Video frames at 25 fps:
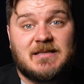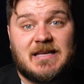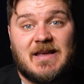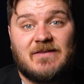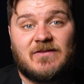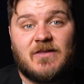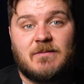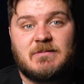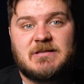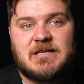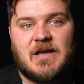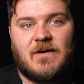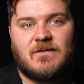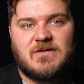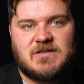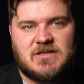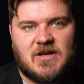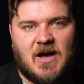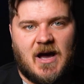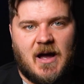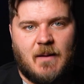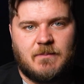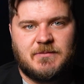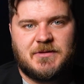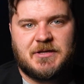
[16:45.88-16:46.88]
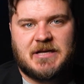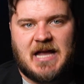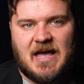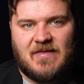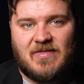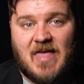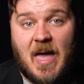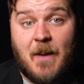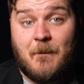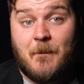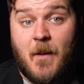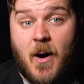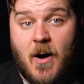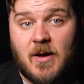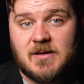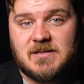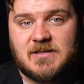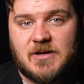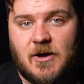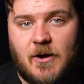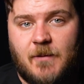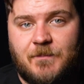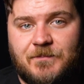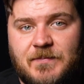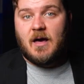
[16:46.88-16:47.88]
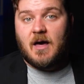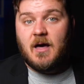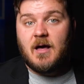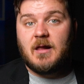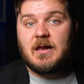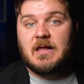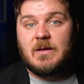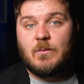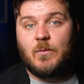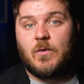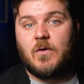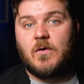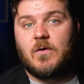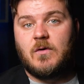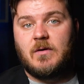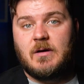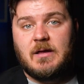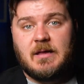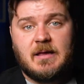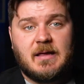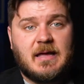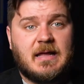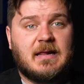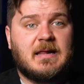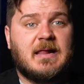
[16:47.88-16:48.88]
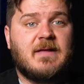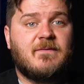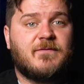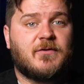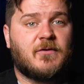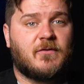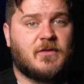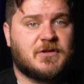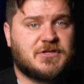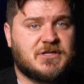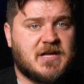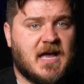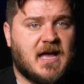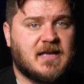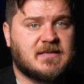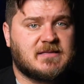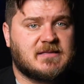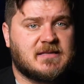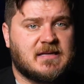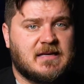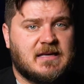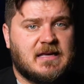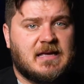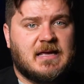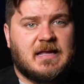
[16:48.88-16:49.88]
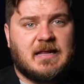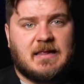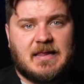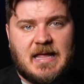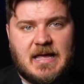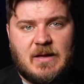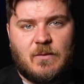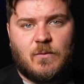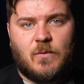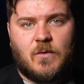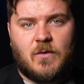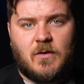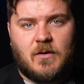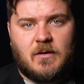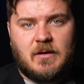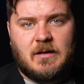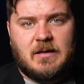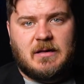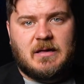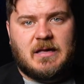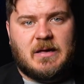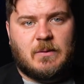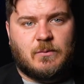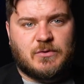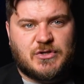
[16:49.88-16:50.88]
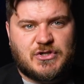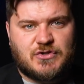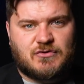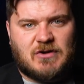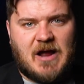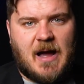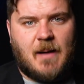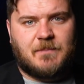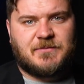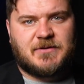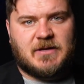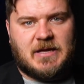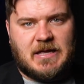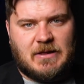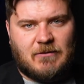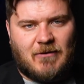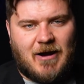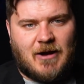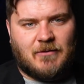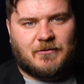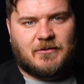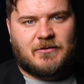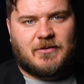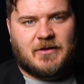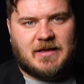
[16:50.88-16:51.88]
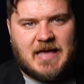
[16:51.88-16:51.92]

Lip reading: give themselves time to get their mask on. Early war, it lived on the chest. Late war, it was strapped around the